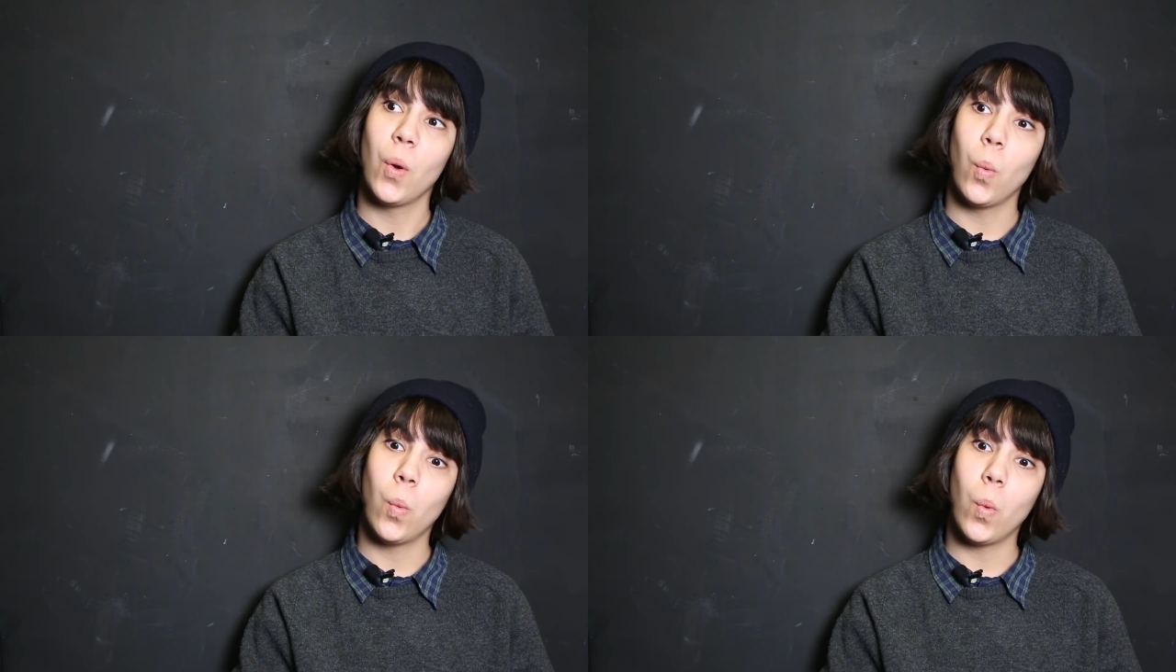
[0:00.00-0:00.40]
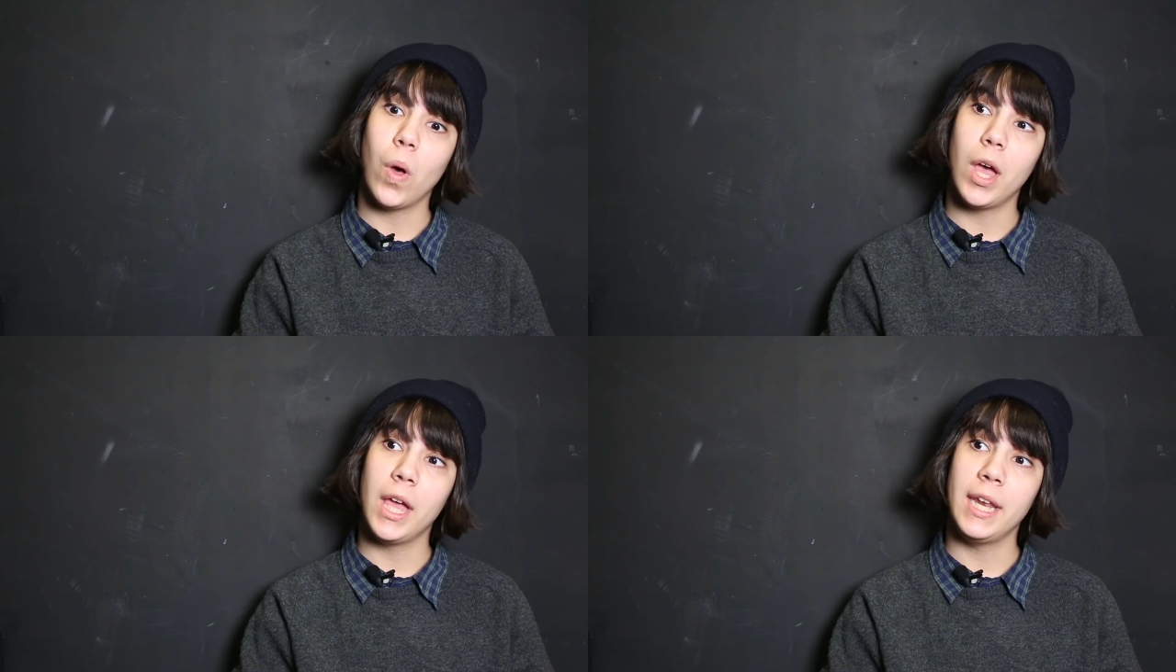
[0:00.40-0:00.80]

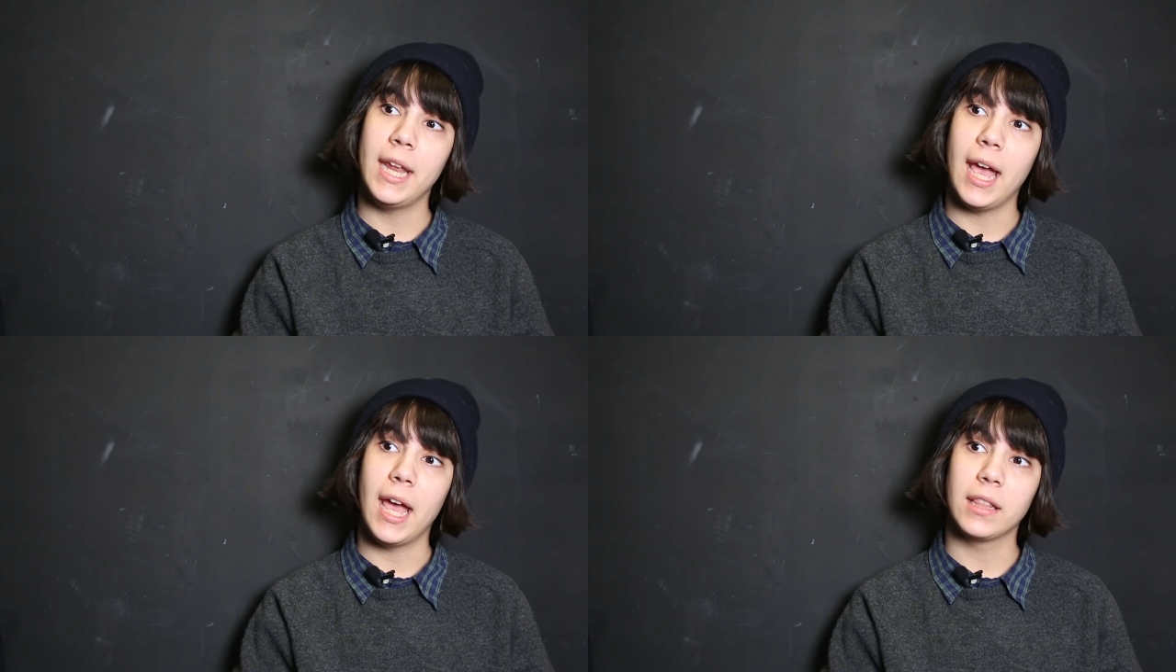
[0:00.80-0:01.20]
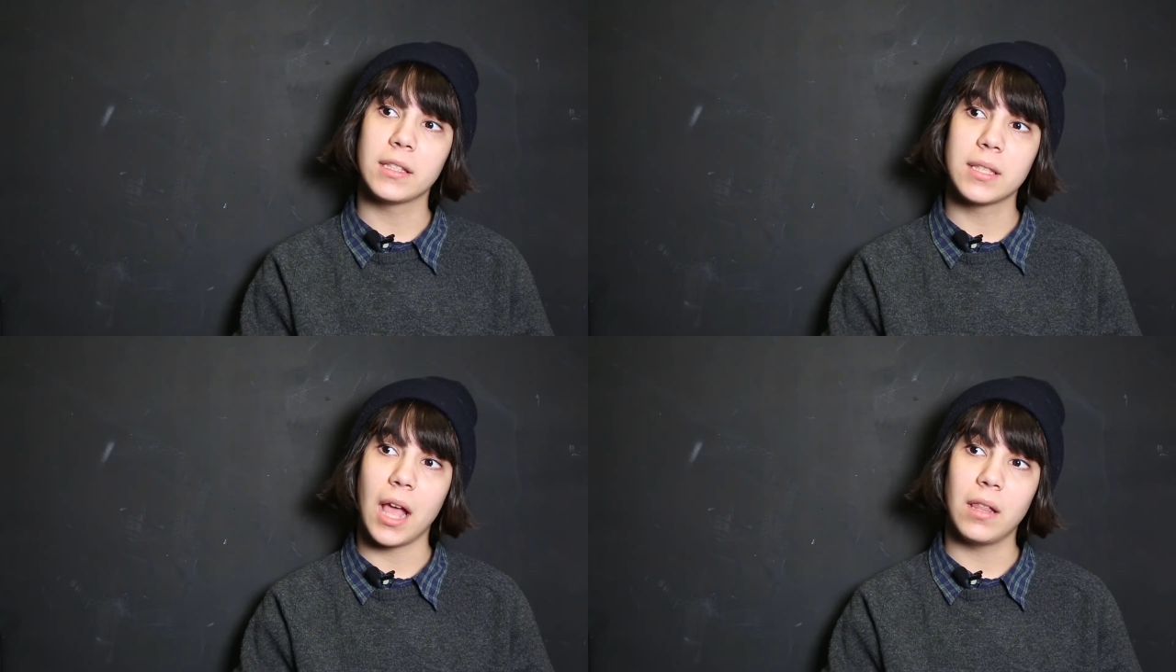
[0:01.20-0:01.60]
one at
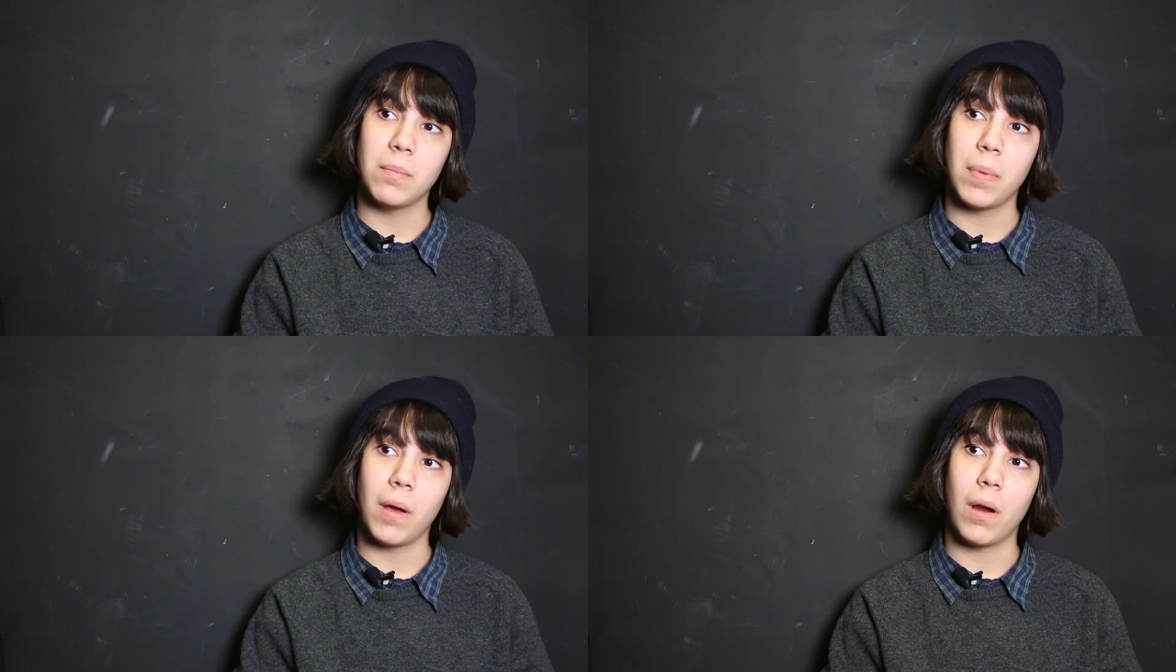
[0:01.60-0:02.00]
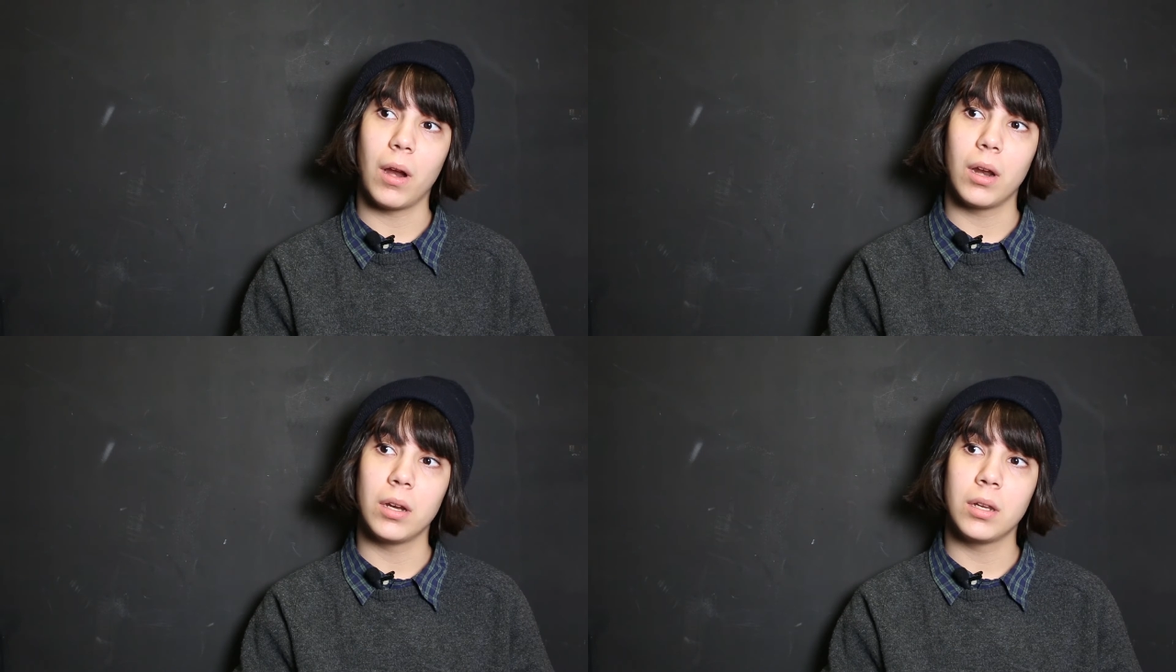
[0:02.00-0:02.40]
the Silent
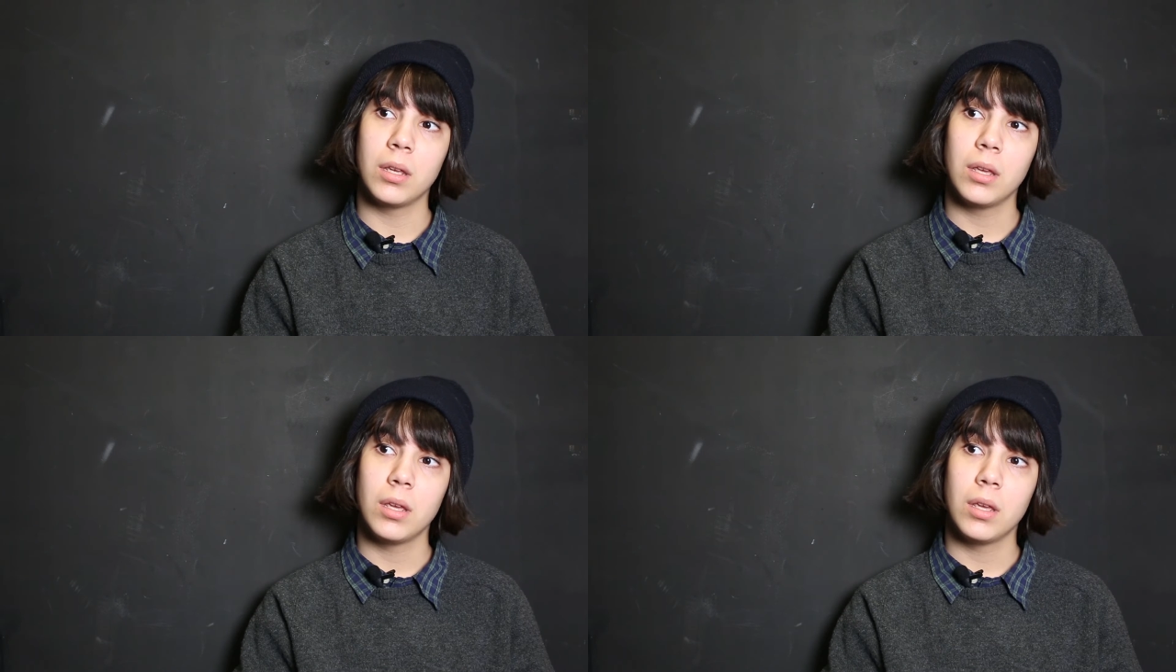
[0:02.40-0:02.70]
Barn,